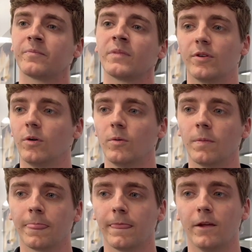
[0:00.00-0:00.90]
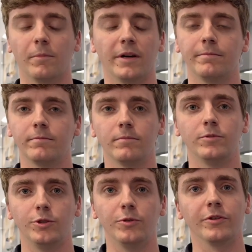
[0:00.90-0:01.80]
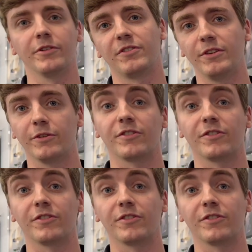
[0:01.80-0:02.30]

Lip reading: So, my junior to senior